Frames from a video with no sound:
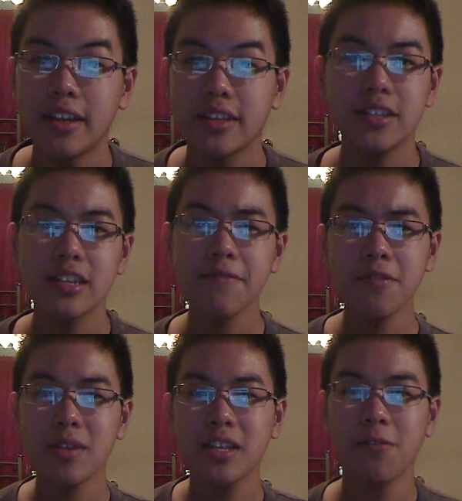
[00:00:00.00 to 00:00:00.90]
This is not
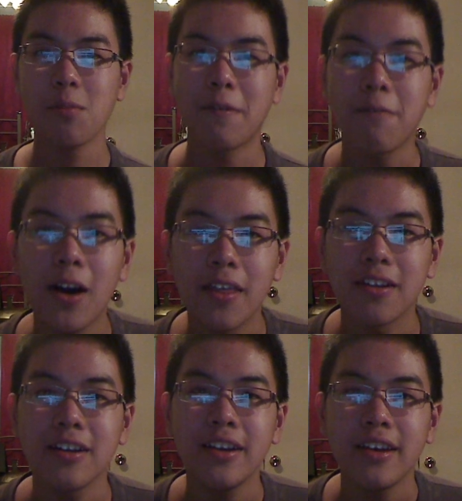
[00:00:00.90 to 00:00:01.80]
for me, it's for my
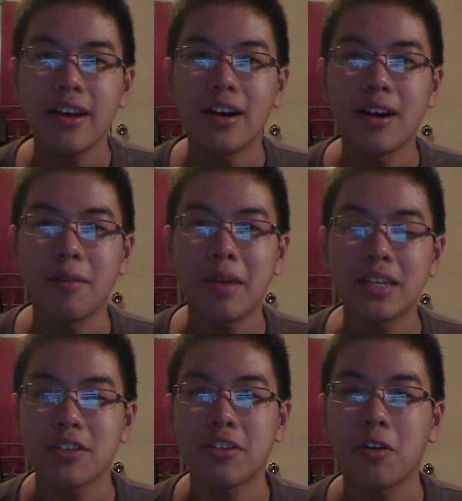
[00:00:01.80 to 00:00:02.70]
father. Um,
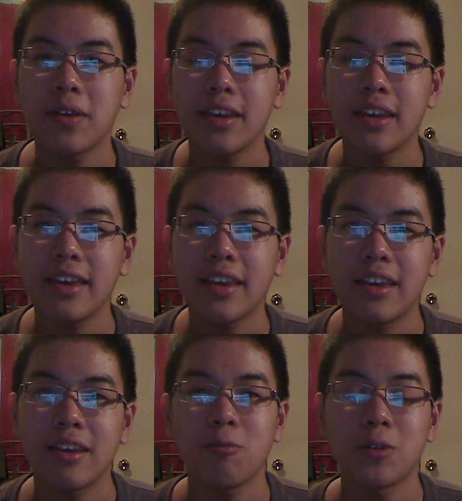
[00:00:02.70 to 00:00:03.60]
as you know,
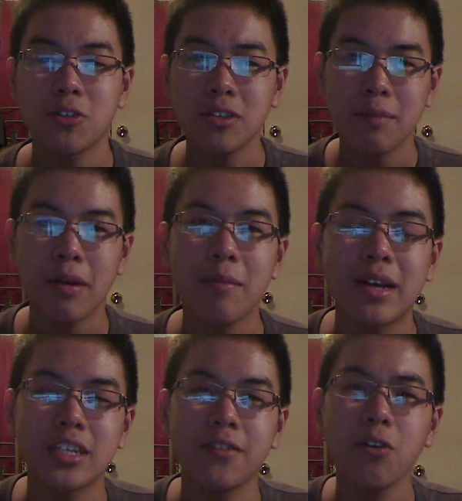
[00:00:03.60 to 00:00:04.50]
he was using a Power
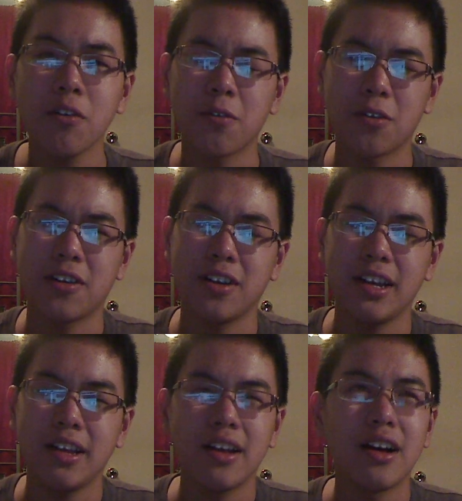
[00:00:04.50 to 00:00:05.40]
Mac G four for
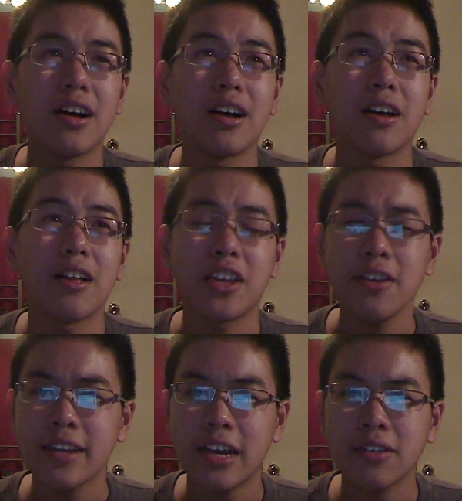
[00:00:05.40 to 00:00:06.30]
uh, a
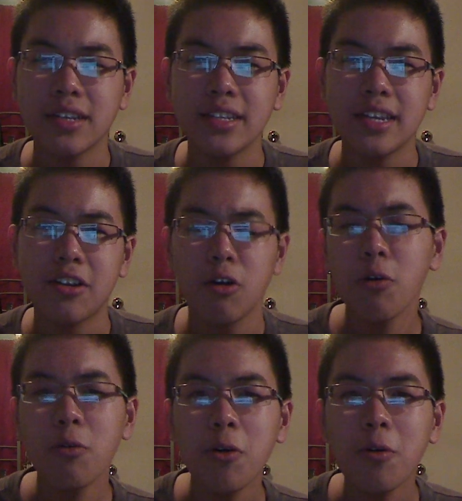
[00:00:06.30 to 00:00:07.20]
year now, and he said,
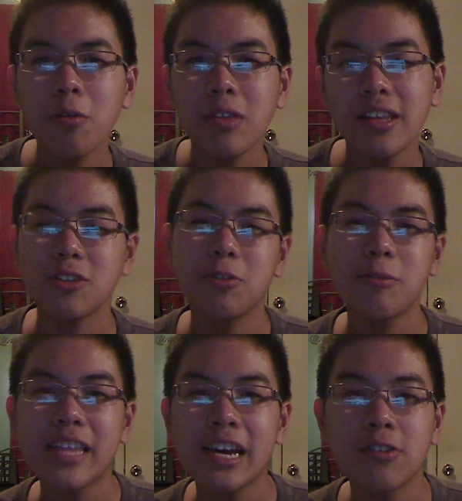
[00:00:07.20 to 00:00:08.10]
oh no, it's
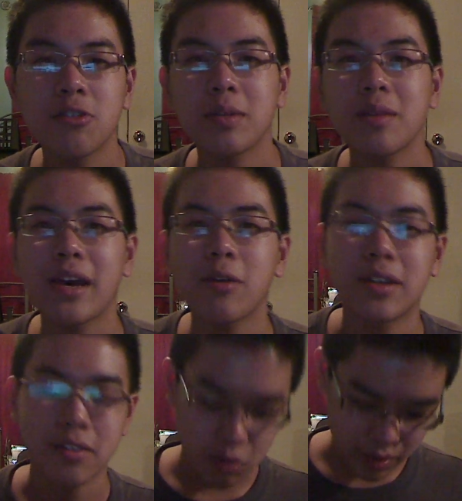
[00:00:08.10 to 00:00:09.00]
too loud, so I'm going to buy
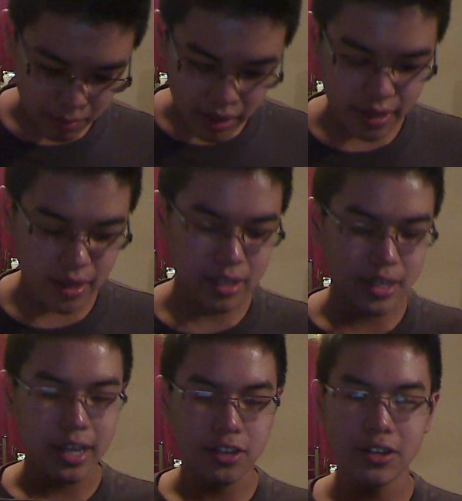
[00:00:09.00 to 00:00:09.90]
one. So he bought this
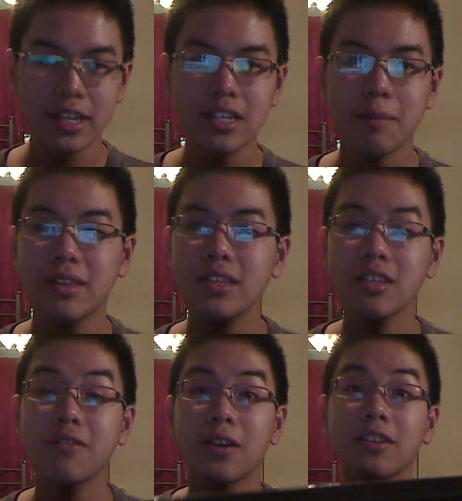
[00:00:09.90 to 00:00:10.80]
Acer Net Top, and this
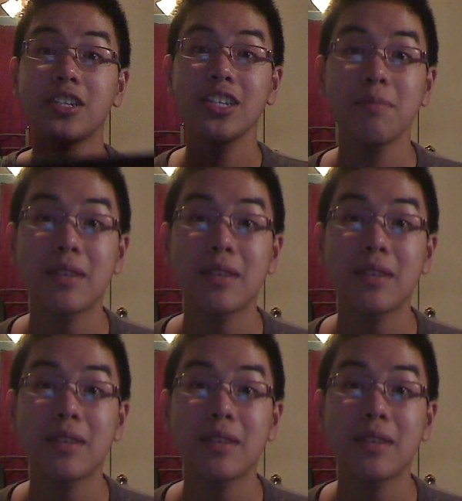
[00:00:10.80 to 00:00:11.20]
is fairly cheap.